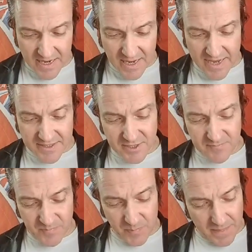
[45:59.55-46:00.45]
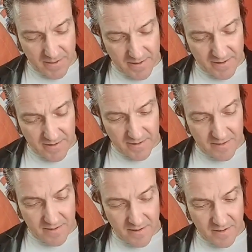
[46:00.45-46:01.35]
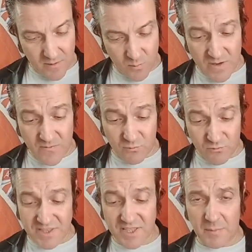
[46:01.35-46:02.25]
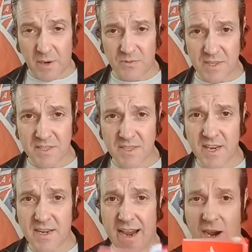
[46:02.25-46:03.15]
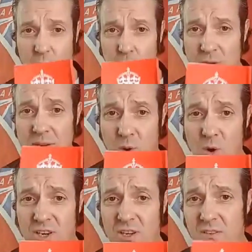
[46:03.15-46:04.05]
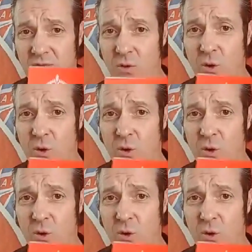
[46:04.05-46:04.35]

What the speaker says: And we've written about this in our wee book for the